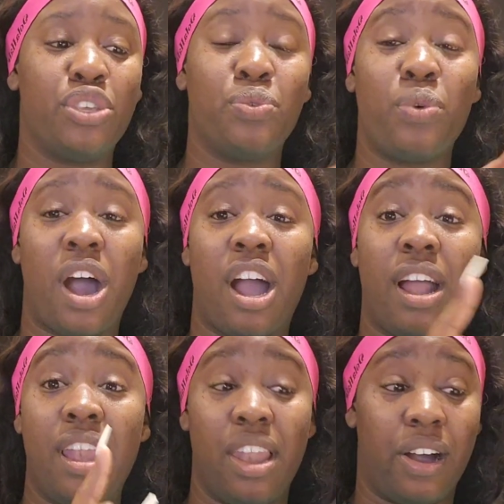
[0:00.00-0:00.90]
You
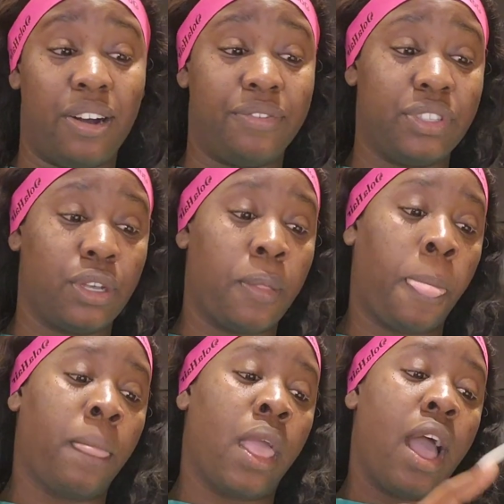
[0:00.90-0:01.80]
are loved.
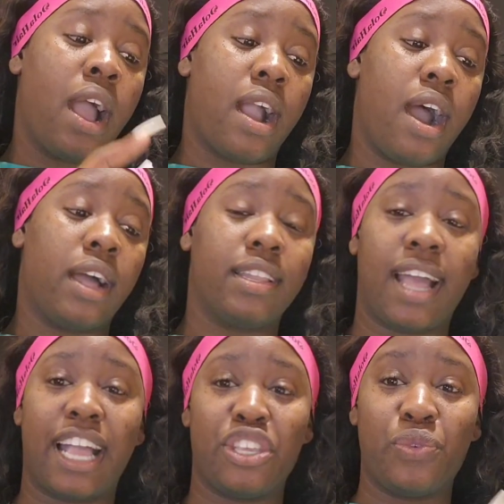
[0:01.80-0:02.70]

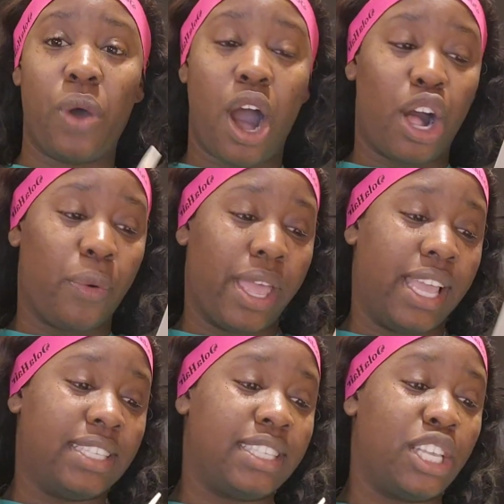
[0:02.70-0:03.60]
God got you
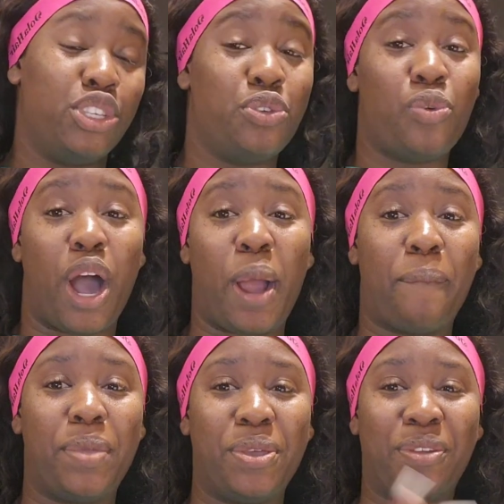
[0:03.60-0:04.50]
always. You
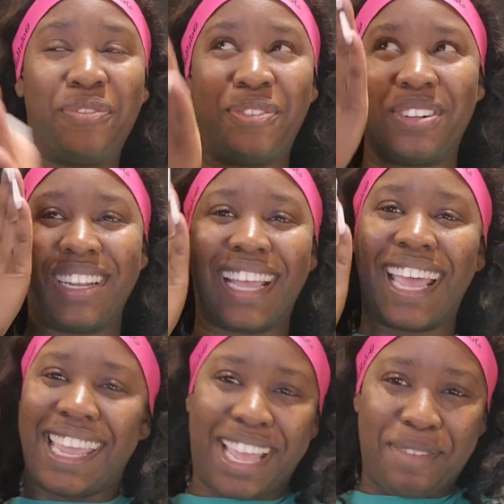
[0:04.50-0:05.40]
are beautiful.
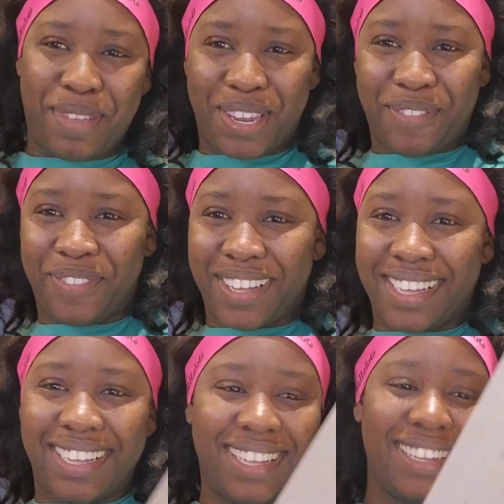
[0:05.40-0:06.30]
Ain't
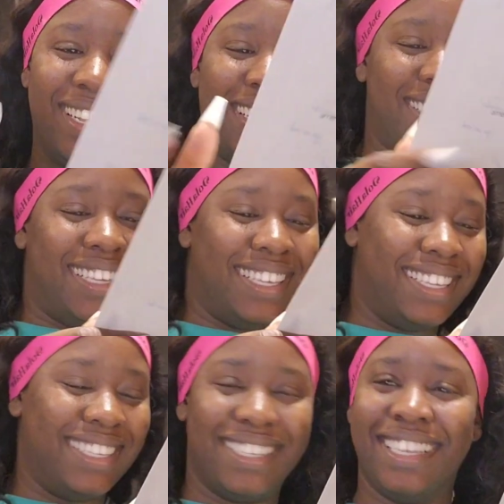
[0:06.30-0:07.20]
I
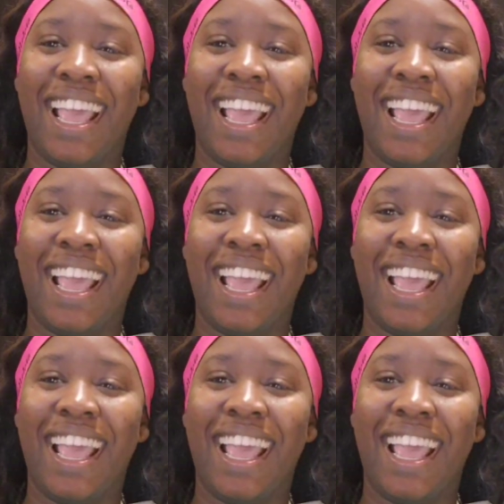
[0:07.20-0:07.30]
beautiful?